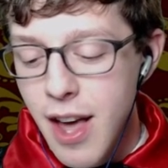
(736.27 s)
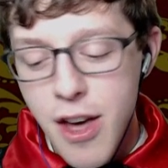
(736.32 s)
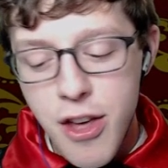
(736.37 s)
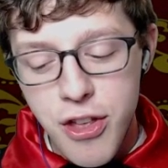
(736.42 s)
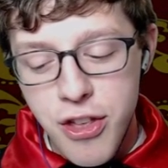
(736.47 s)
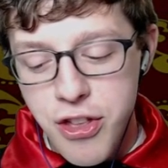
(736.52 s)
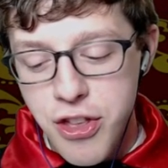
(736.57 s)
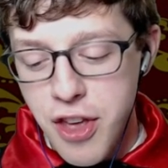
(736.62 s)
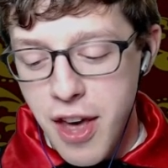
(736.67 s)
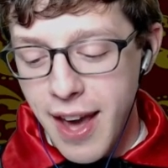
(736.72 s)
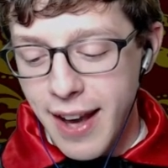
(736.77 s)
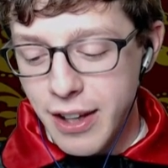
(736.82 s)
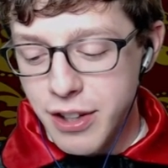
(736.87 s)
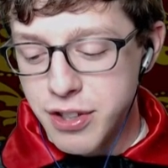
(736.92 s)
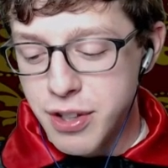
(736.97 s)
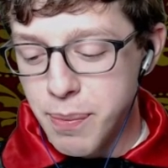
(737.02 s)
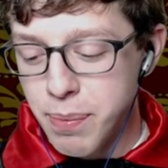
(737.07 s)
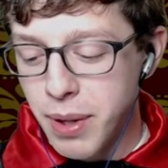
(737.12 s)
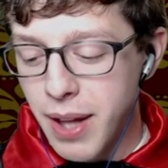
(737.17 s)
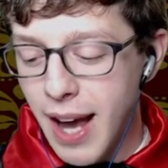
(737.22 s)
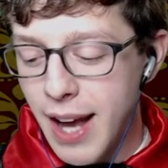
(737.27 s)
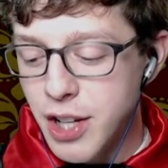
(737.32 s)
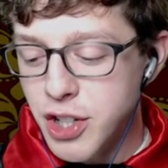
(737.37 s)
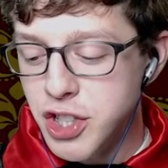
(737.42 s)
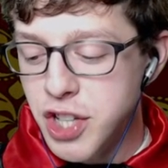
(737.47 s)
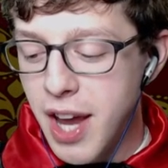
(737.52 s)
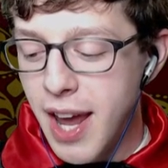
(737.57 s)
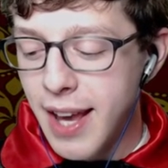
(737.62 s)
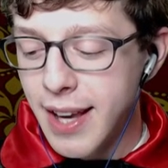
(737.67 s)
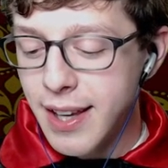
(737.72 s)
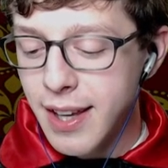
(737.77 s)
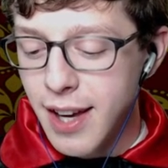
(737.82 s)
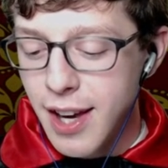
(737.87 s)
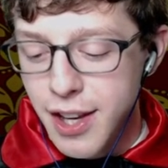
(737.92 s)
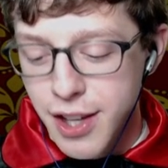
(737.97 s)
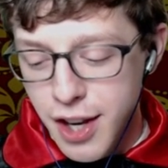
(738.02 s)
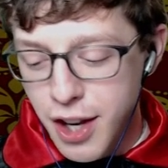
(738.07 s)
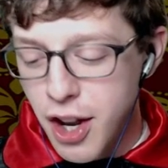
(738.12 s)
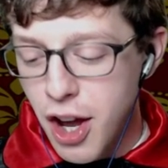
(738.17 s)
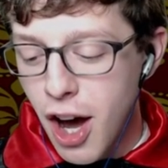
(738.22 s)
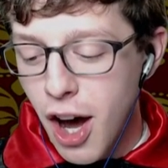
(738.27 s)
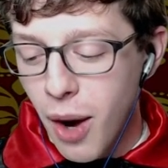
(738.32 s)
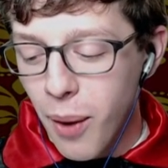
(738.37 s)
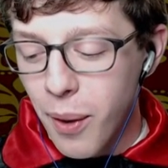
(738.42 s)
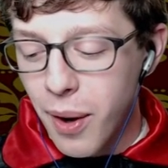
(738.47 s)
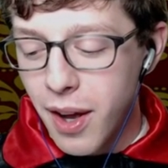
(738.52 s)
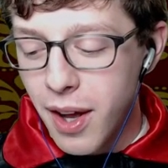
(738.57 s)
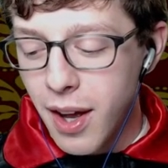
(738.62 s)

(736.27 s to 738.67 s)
Thanks, replied Jake. You know,